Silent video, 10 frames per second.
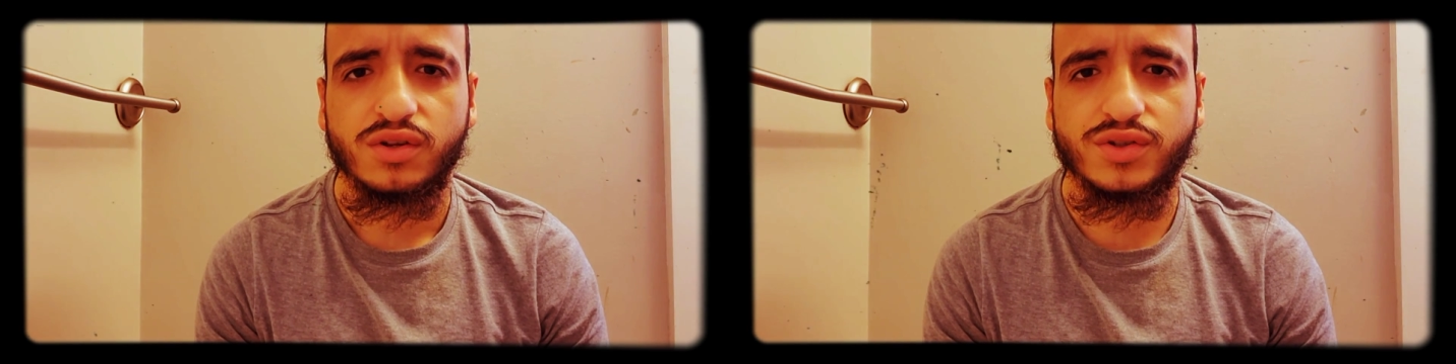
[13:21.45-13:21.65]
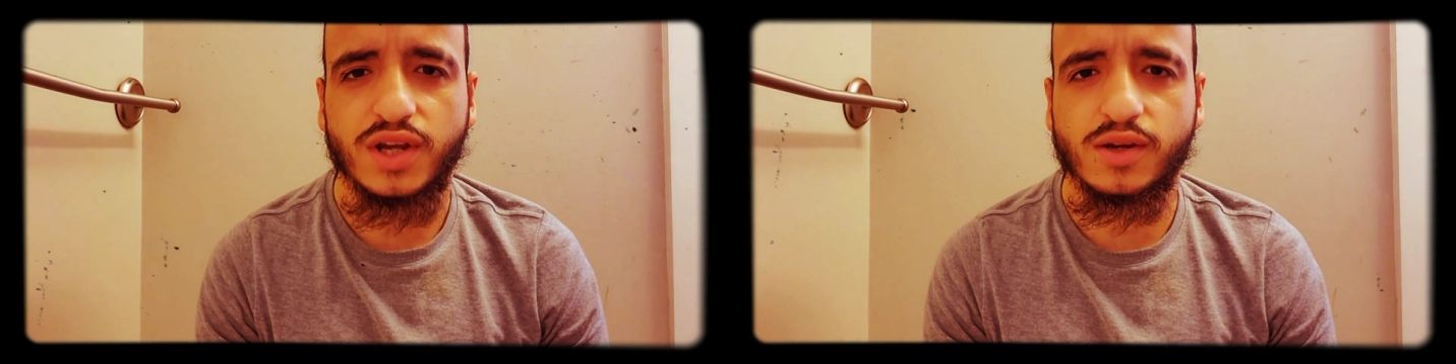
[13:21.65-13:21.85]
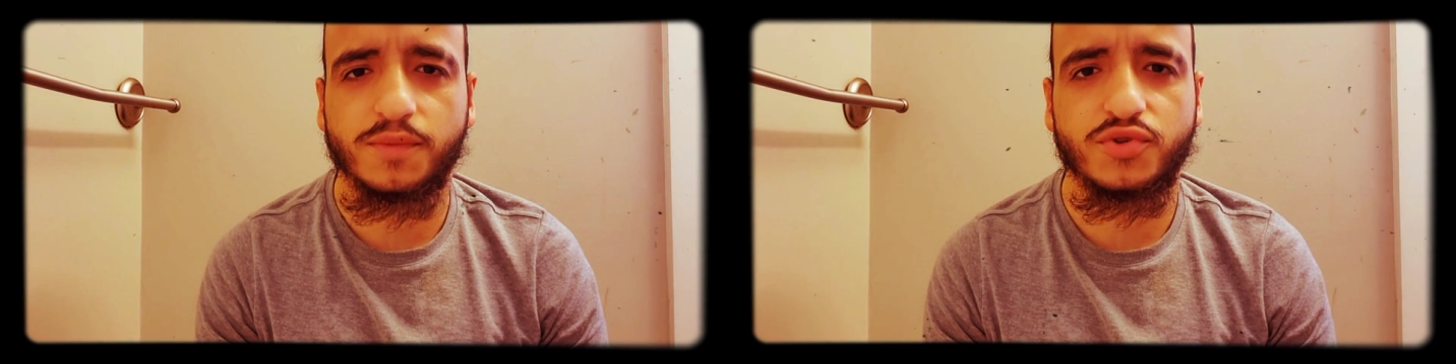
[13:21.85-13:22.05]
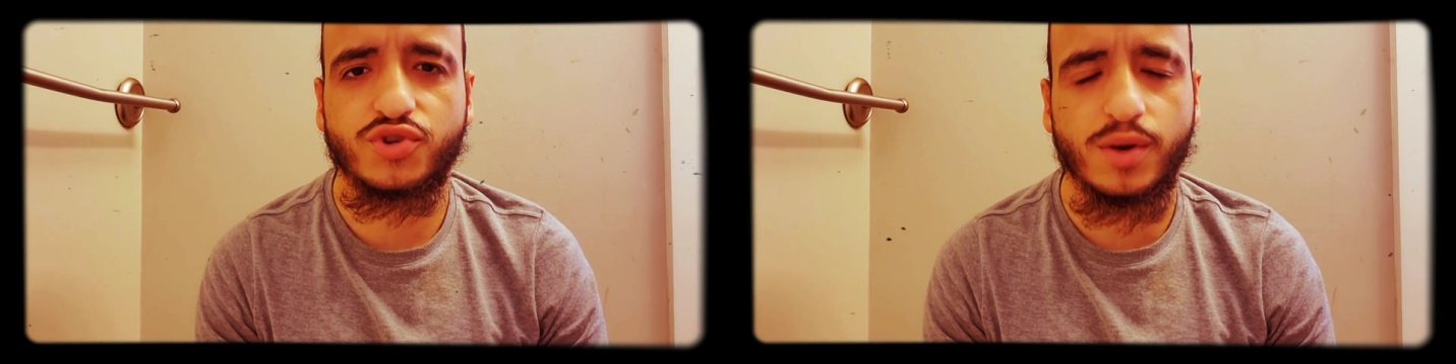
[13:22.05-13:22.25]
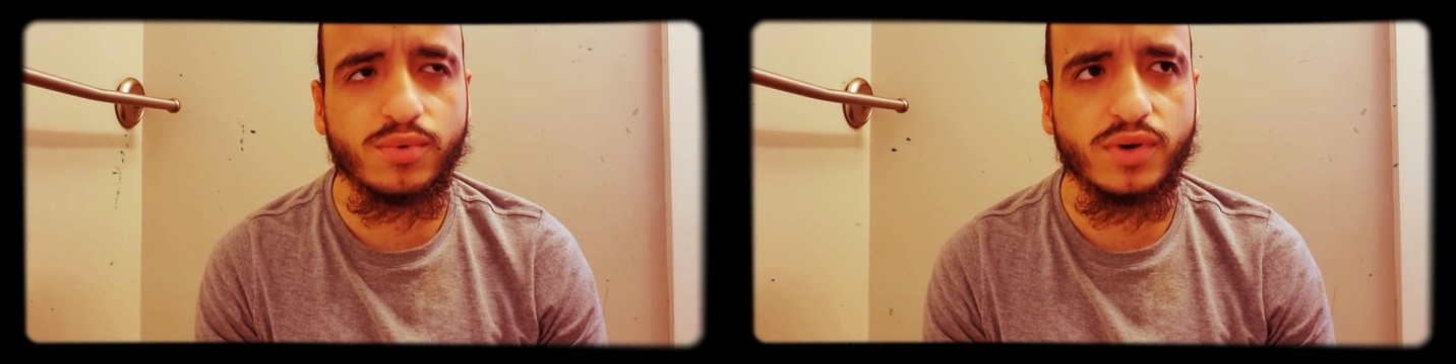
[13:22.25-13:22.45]
Jacob's
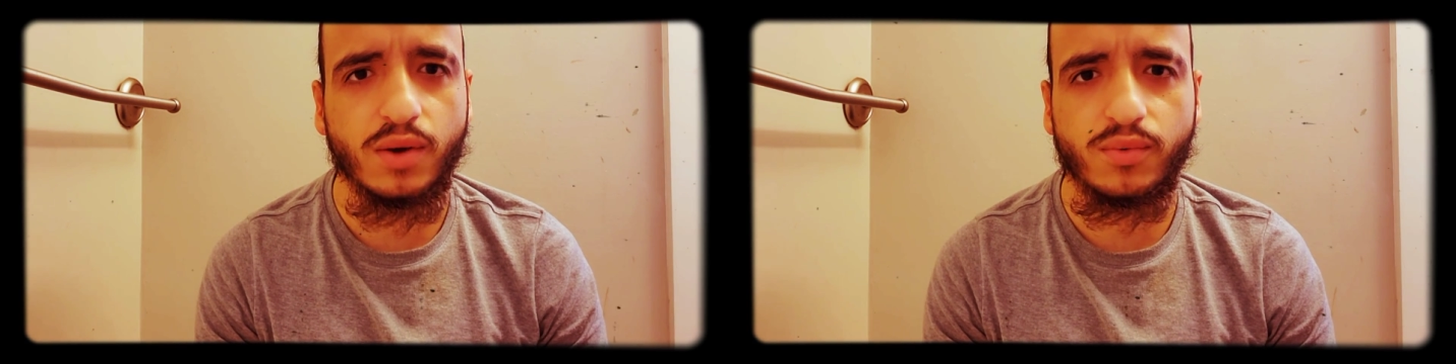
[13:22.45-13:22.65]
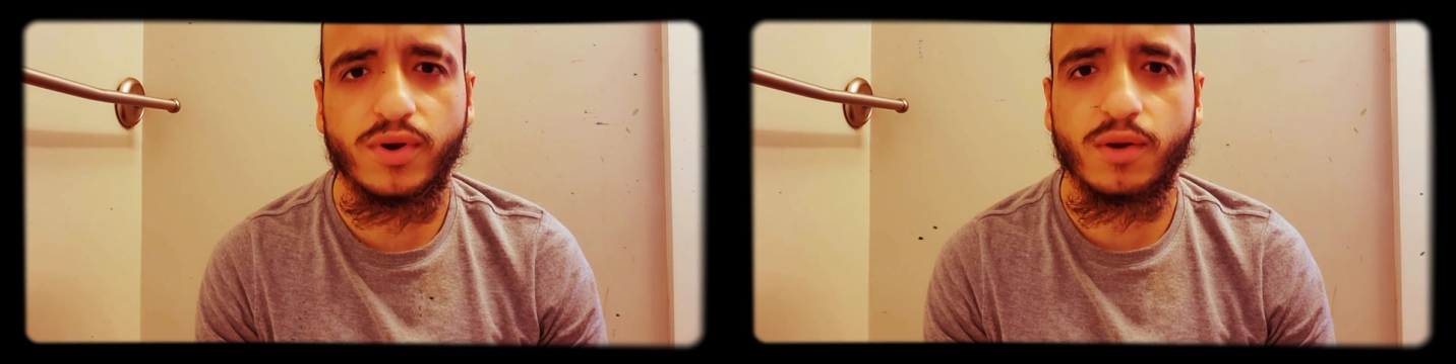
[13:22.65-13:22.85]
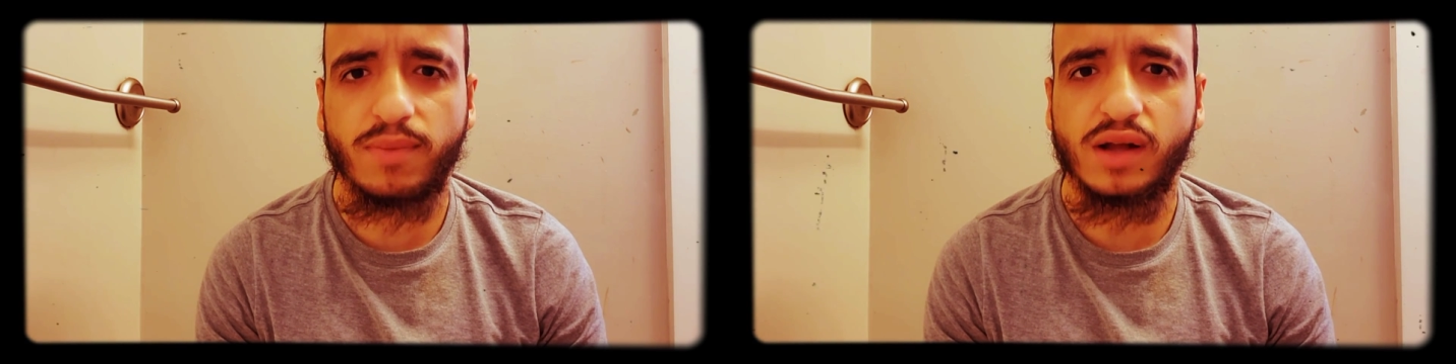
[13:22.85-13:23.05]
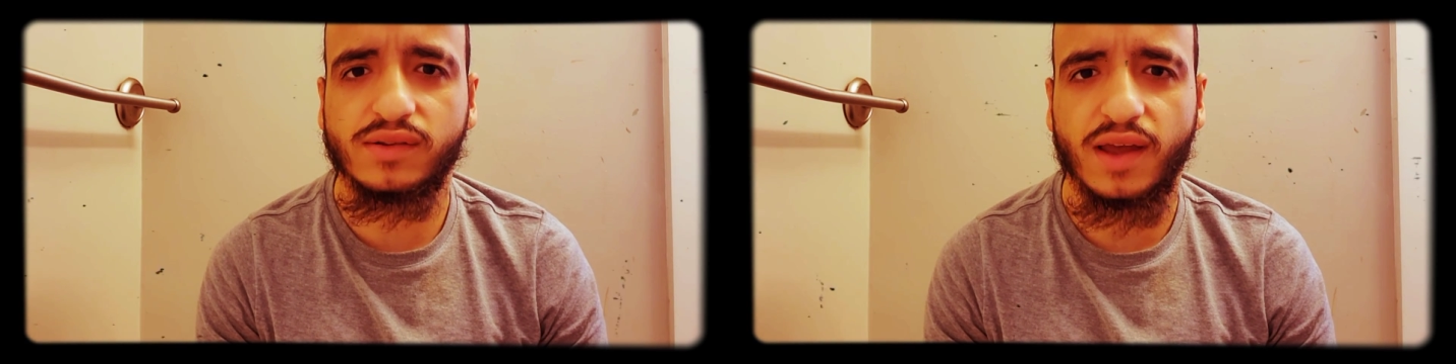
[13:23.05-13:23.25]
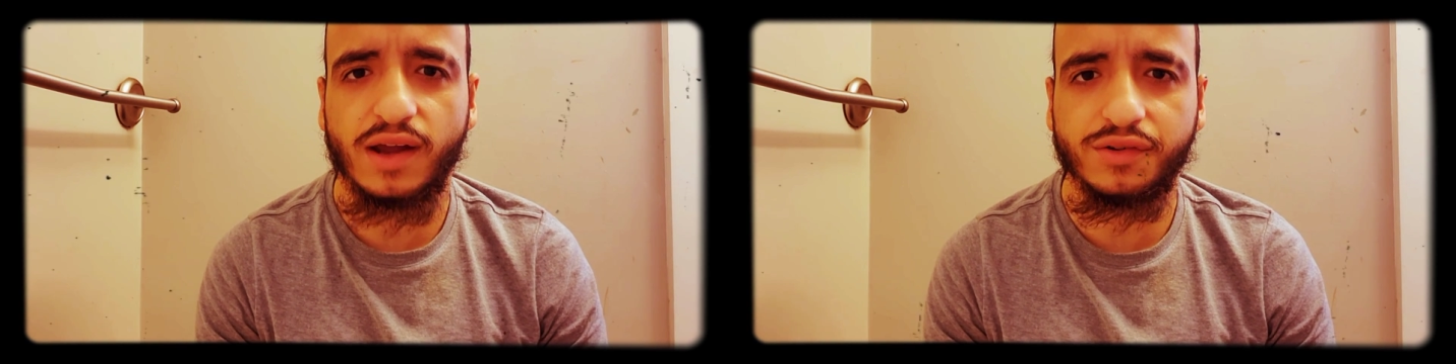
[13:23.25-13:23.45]
trouble that we're about
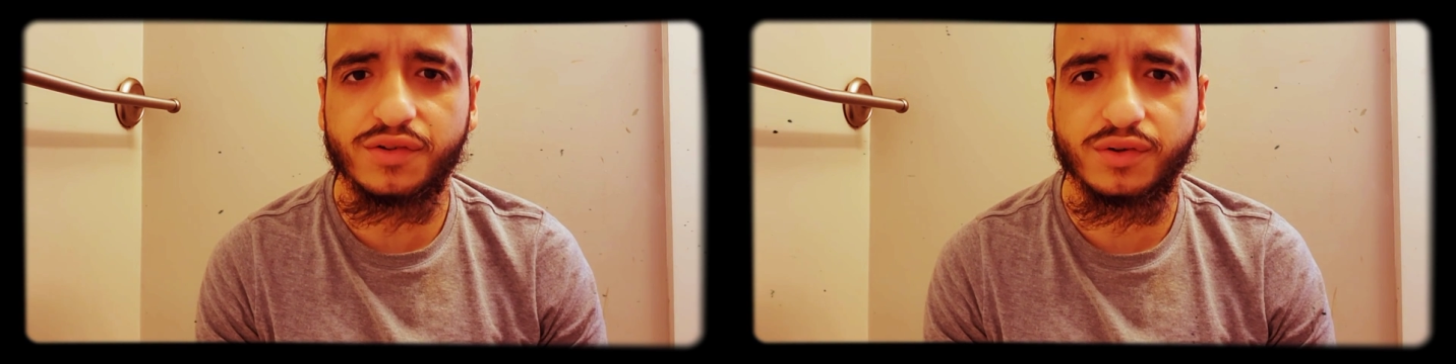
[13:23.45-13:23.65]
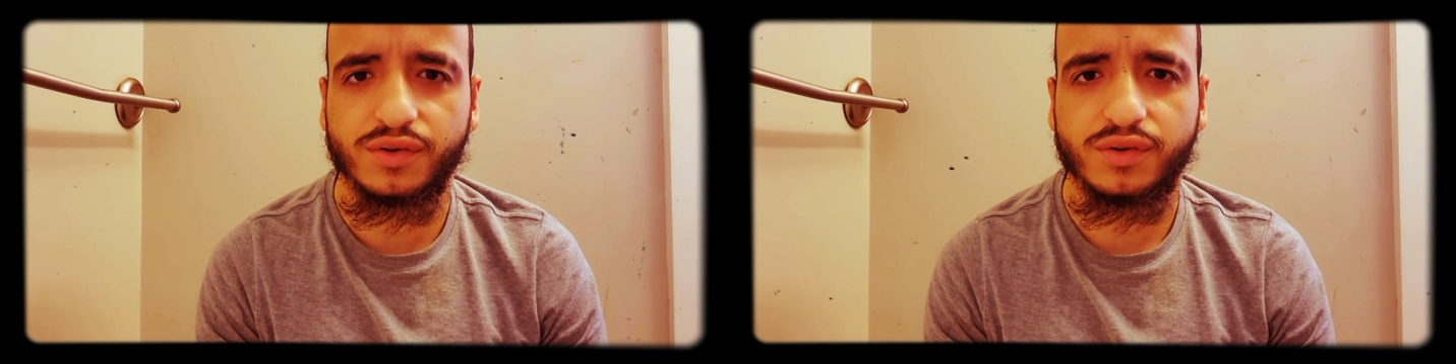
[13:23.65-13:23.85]
to enter.